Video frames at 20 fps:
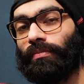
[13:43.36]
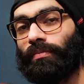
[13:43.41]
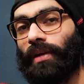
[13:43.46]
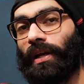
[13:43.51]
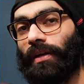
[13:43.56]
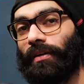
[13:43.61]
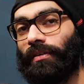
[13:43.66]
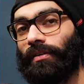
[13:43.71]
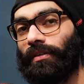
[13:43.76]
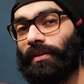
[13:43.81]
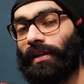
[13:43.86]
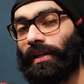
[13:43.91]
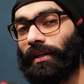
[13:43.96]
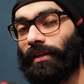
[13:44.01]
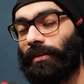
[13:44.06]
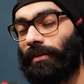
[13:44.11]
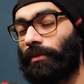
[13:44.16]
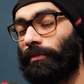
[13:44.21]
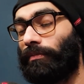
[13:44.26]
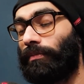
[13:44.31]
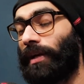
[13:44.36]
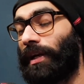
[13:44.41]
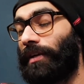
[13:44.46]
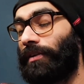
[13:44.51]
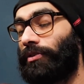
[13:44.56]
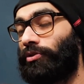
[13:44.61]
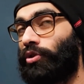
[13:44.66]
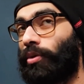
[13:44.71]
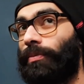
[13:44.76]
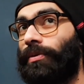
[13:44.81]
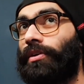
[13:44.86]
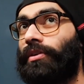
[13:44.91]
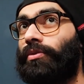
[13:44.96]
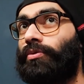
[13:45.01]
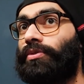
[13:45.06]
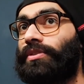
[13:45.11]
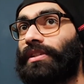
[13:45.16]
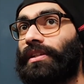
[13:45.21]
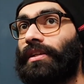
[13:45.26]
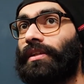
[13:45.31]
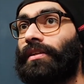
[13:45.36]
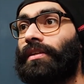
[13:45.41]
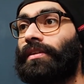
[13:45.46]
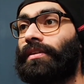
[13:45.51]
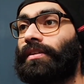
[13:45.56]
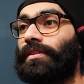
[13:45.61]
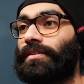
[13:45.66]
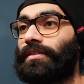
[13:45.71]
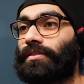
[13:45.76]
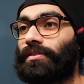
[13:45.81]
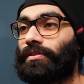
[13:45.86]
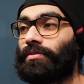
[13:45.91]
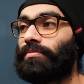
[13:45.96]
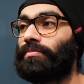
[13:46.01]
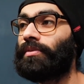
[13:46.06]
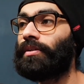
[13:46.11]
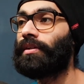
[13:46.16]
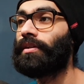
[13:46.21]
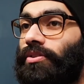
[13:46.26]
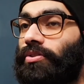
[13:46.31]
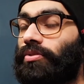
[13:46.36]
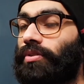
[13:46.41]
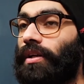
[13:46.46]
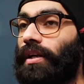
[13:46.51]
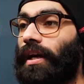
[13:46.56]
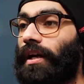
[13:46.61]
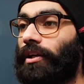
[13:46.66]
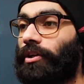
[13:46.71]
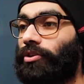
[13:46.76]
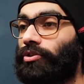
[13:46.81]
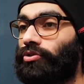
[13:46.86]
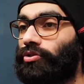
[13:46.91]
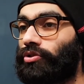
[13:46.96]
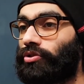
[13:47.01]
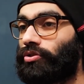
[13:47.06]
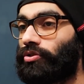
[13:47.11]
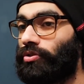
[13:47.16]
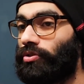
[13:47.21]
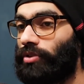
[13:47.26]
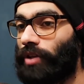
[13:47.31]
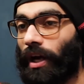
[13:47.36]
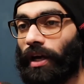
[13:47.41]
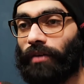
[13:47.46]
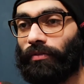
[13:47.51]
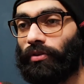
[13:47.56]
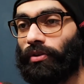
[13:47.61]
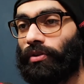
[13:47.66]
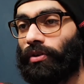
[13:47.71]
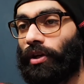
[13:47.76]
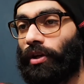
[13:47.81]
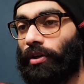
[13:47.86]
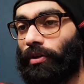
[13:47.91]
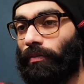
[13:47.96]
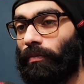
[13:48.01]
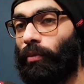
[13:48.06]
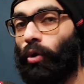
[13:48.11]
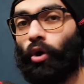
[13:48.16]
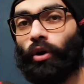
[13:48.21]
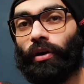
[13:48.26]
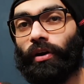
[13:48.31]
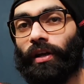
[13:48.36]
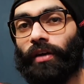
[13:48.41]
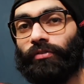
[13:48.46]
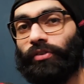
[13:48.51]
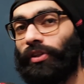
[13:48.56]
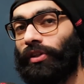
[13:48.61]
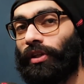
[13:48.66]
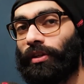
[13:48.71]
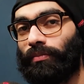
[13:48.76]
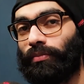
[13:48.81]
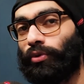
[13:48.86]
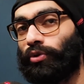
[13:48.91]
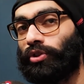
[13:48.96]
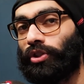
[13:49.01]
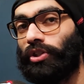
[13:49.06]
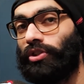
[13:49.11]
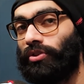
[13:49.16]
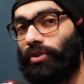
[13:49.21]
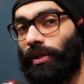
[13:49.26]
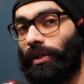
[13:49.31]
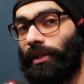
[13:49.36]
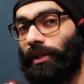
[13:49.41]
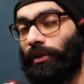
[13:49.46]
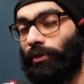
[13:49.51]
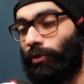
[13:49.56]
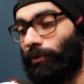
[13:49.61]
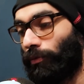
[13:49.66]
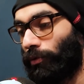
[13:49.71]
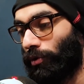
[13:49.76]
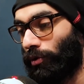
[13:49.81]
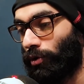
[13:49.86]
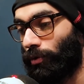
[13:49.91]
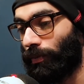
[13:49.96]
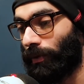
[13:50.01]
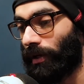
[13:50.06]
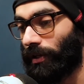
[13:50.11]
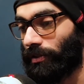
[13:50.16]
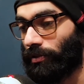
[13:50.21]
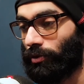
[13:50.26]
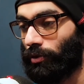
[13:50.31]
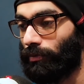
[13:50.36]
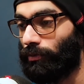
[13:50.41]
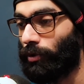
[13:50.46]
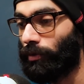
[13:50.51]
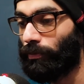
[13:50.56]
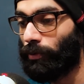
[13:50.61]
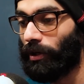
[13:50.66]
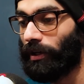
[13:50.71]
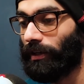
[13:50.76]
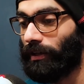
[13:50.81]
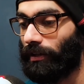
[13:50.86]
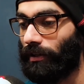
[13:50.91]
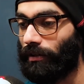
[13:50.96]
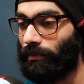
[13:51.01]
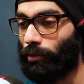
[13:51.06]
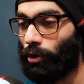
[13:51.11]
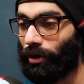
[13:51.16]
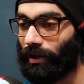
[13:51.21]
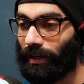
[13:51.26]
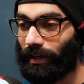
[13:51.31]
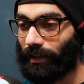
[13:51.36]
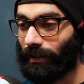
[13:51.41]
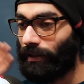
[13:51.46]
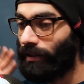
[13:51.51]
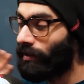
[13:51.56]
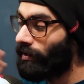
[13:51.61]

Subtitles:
Blender, like Blender geometry nodes in the system, so that I can just dive in and model everything procedurally. No more loop cuts, no more polygonal modeling.